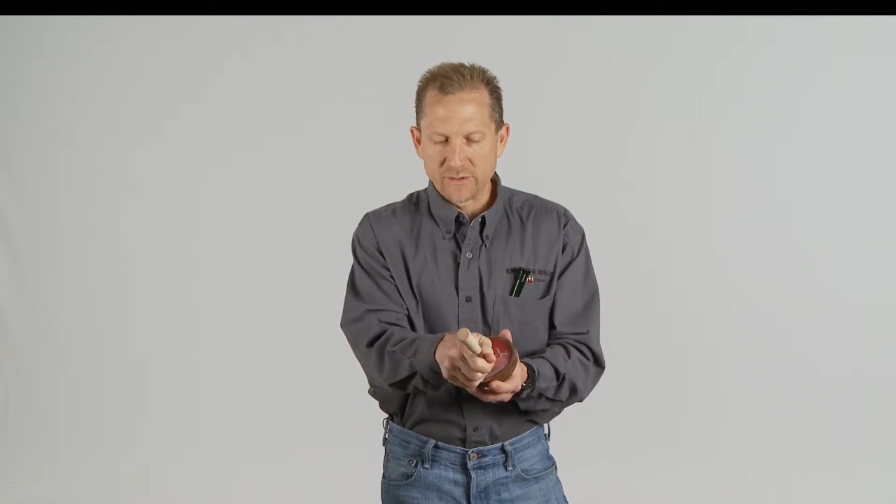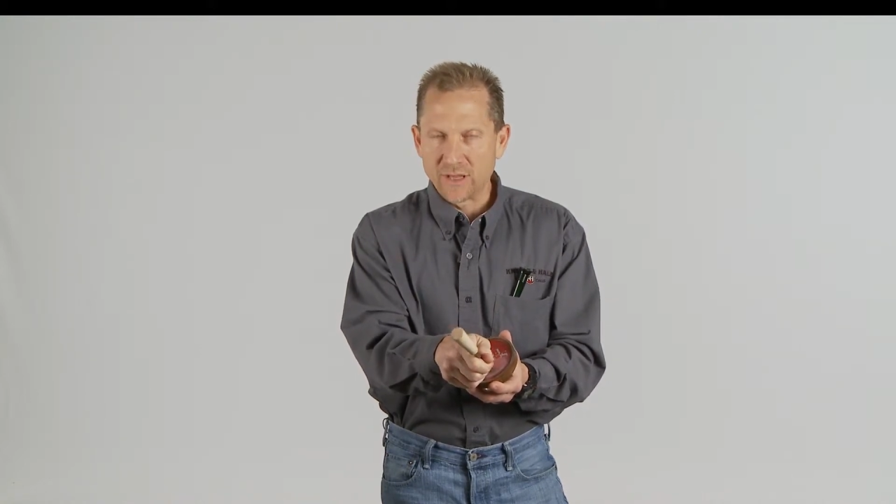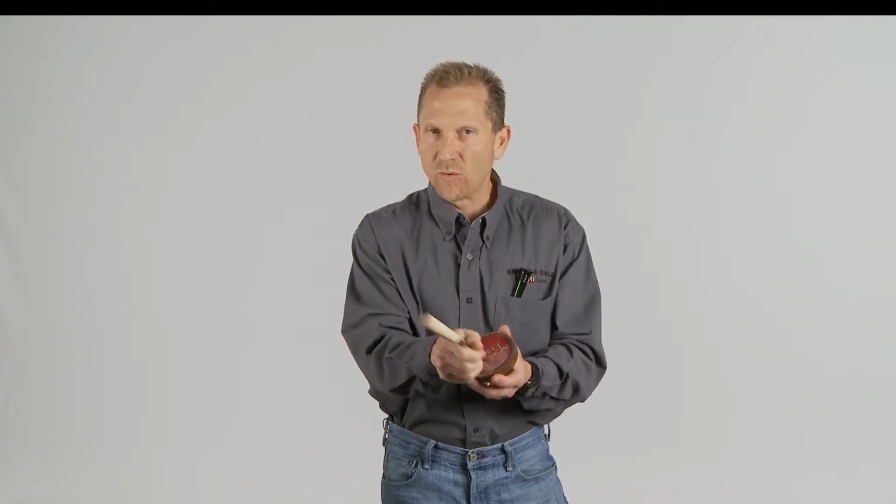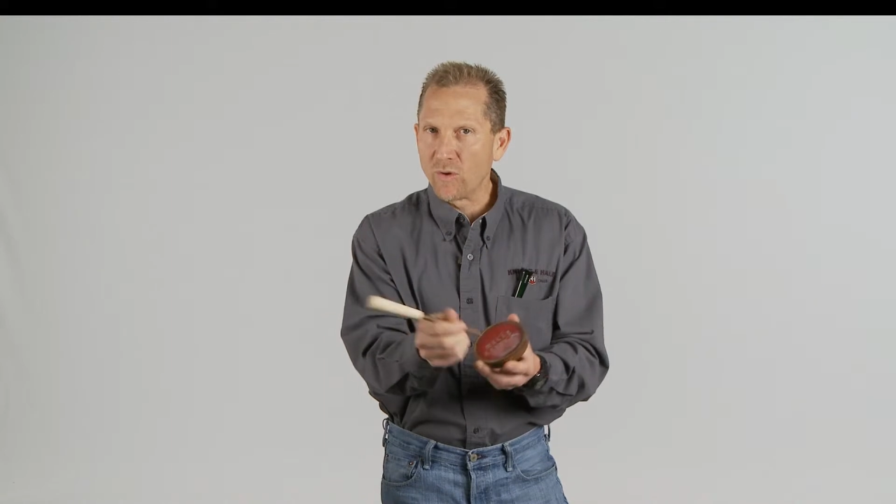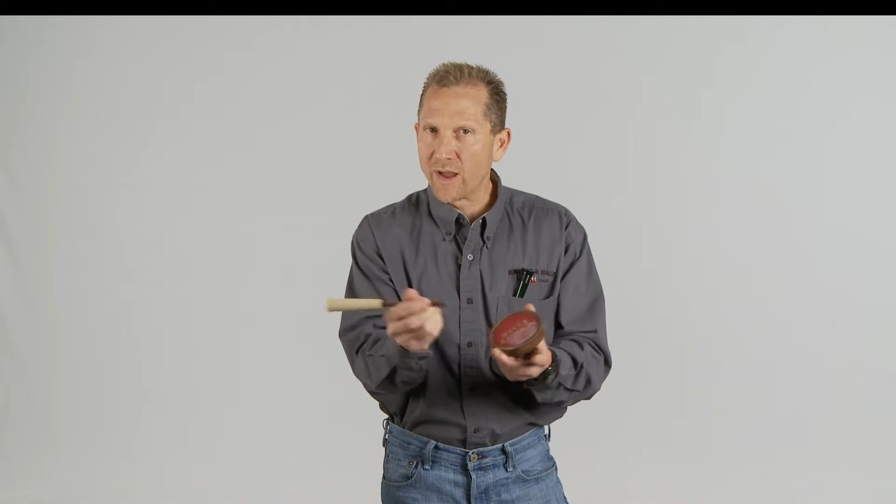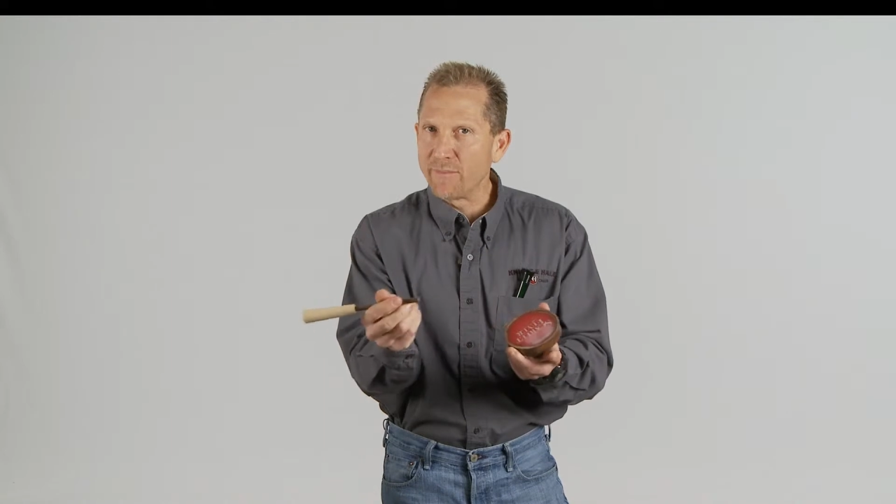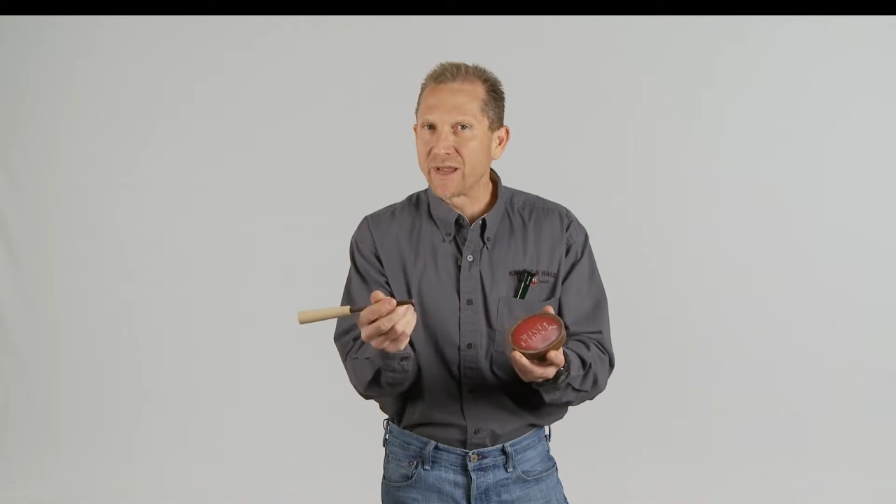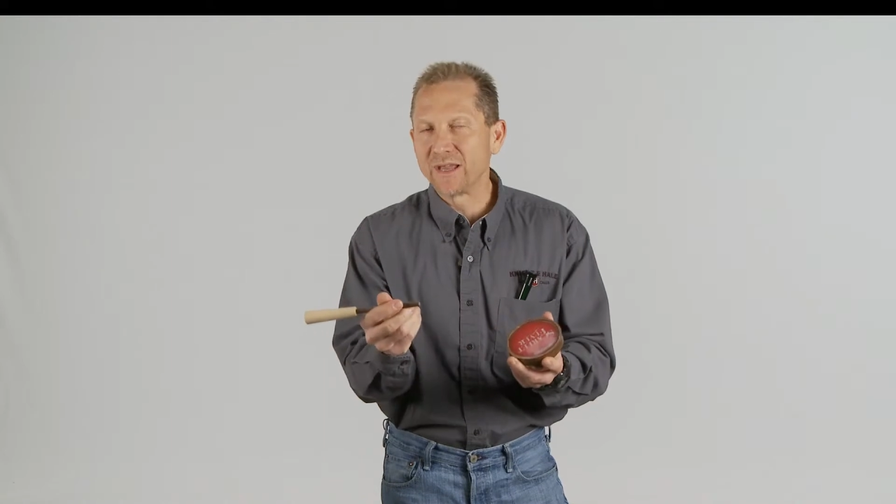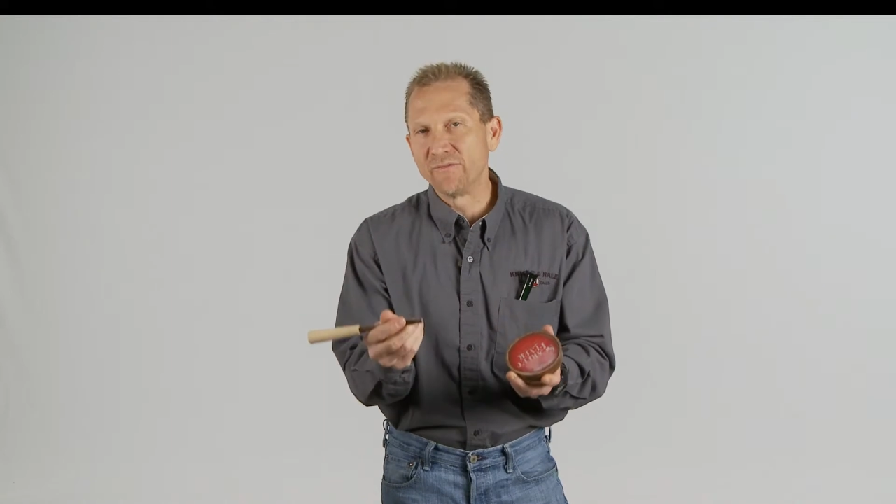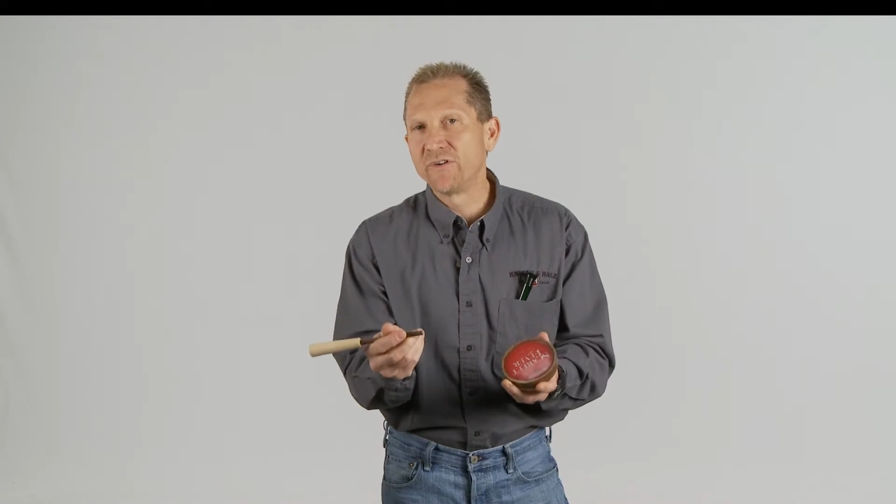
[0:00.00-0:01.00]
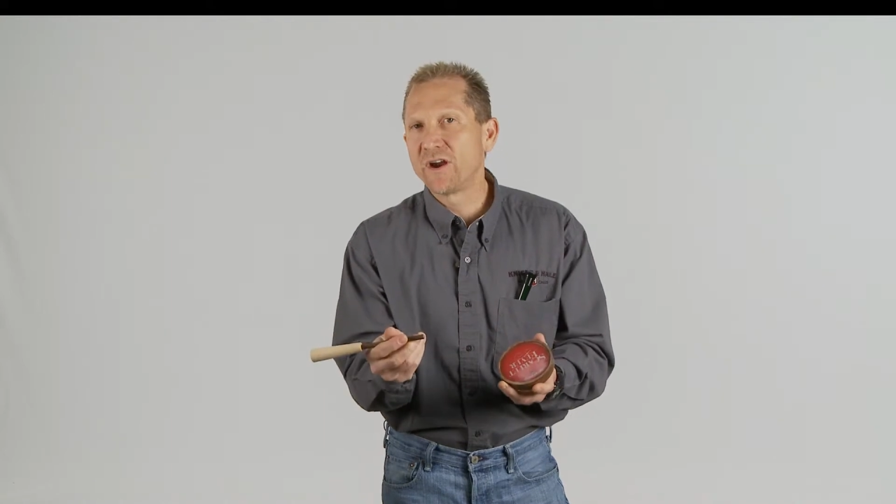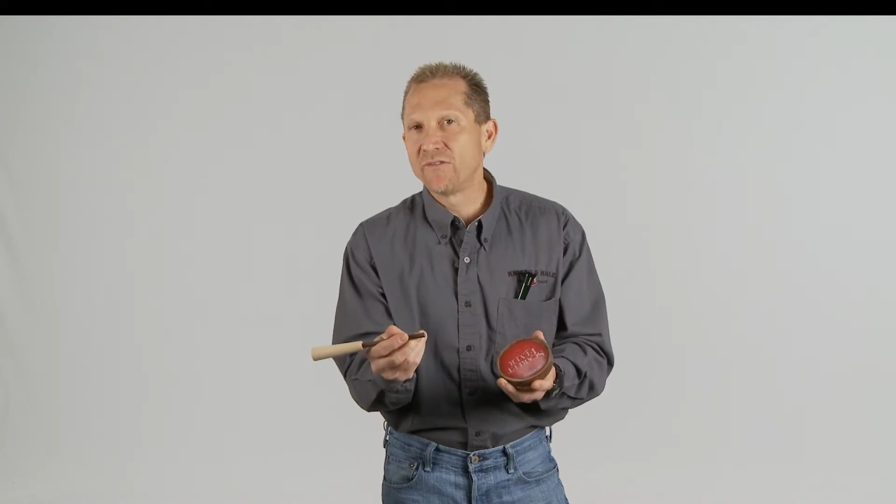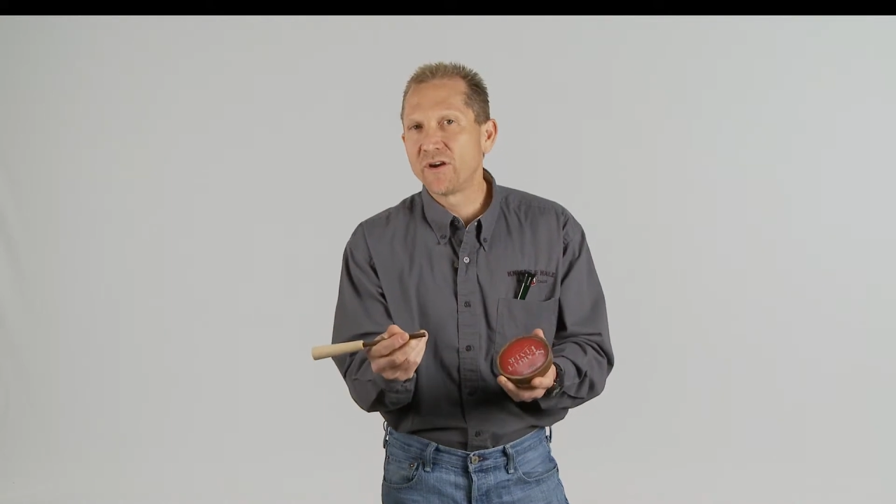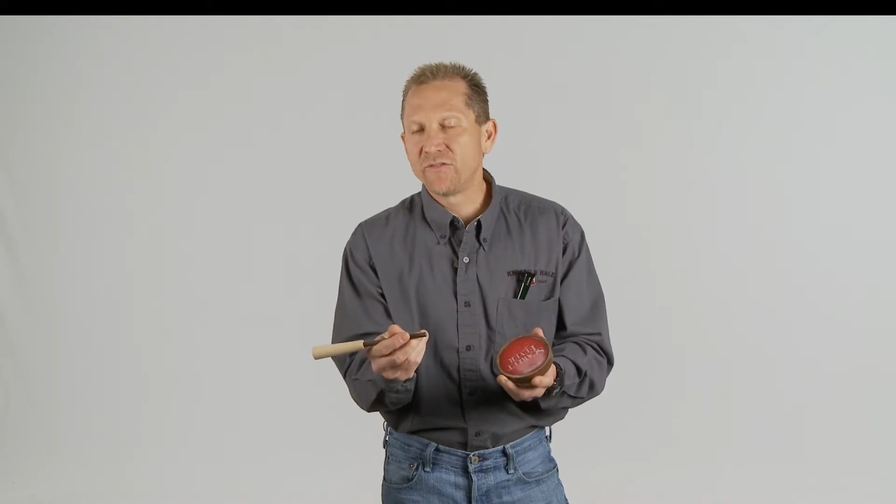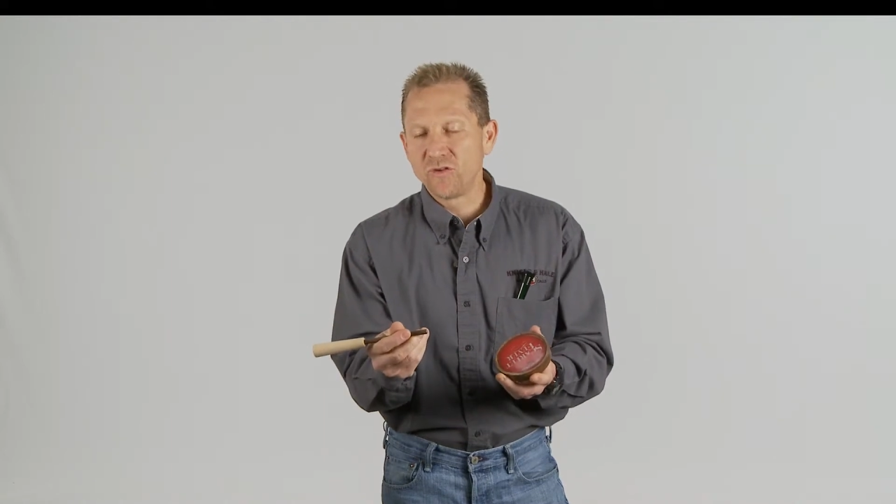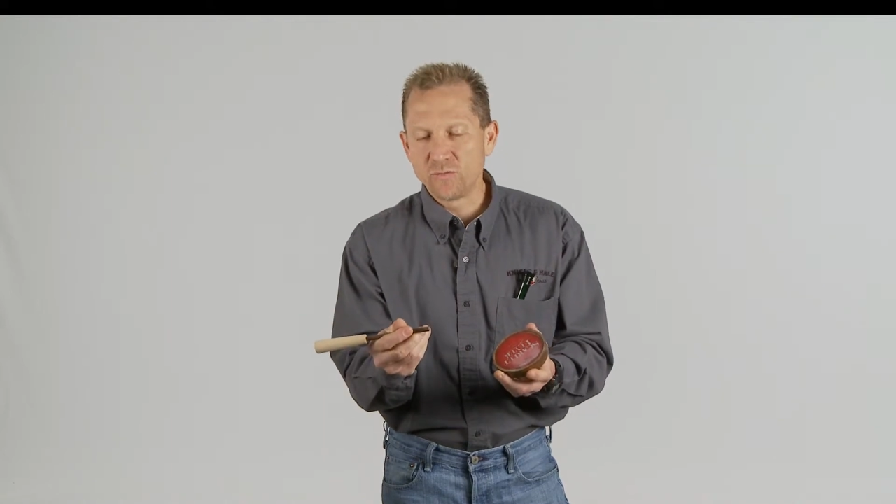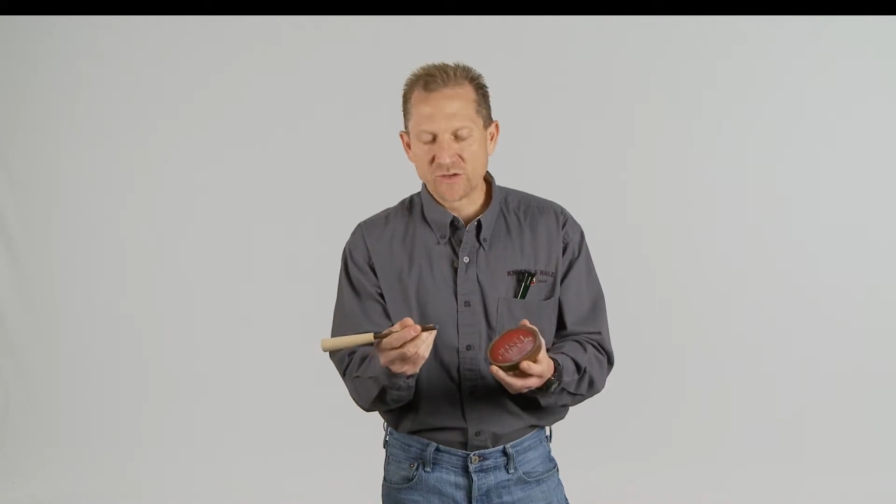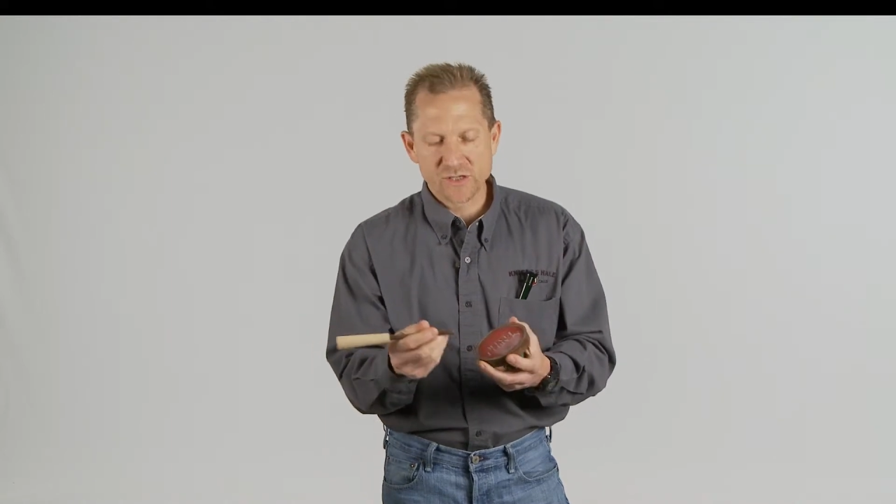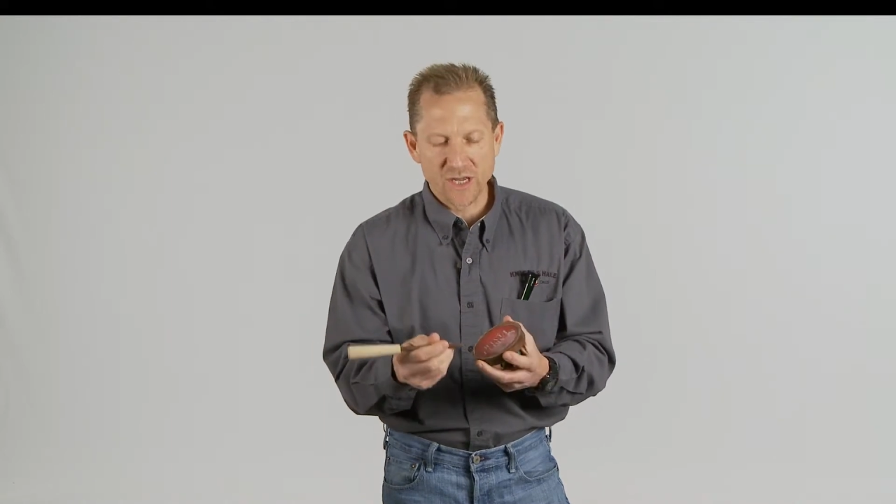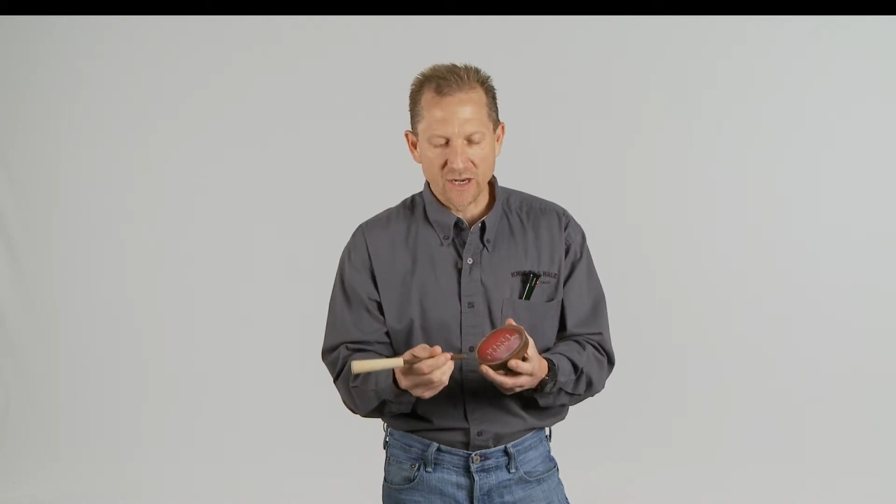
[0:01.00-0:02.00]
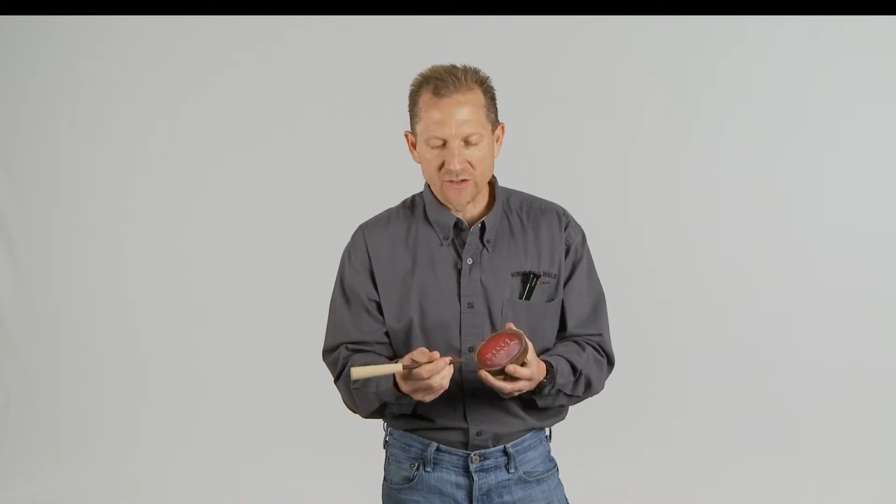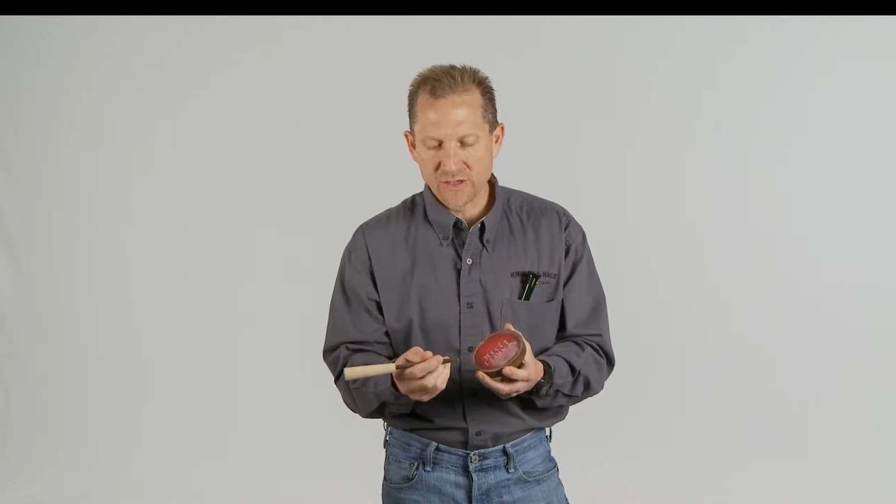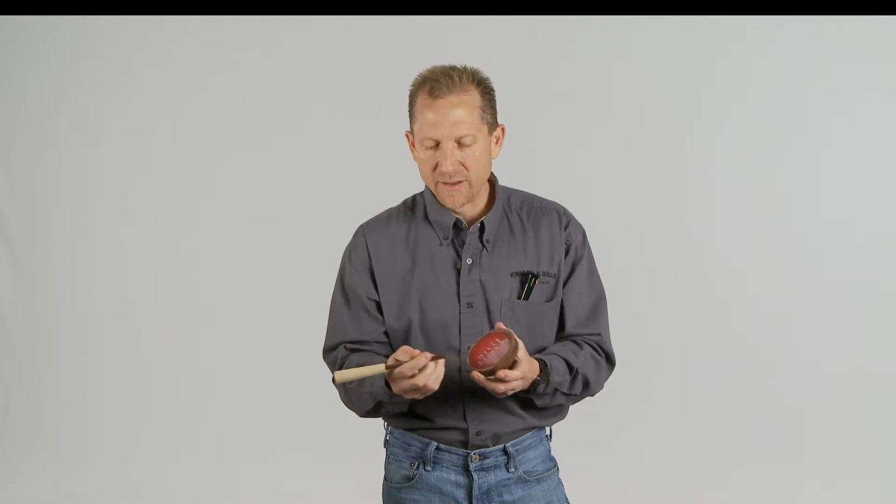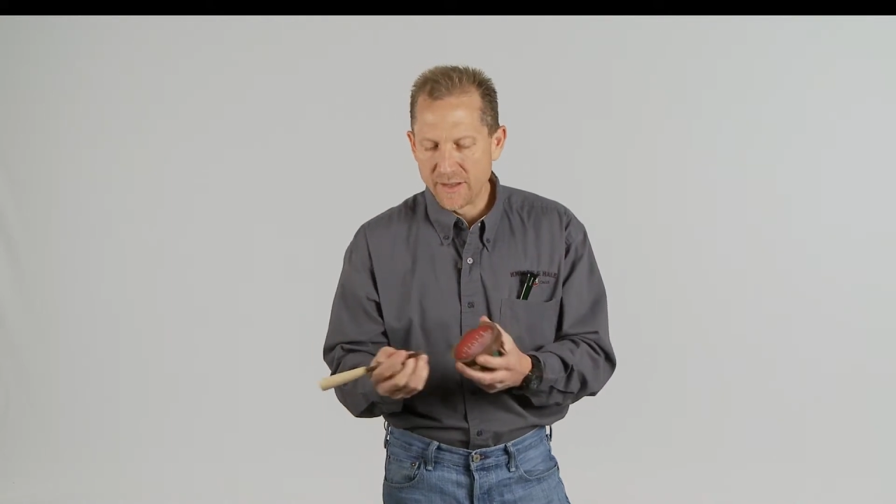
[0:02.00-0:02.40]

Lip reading: That way I'm making very, very few mistakes.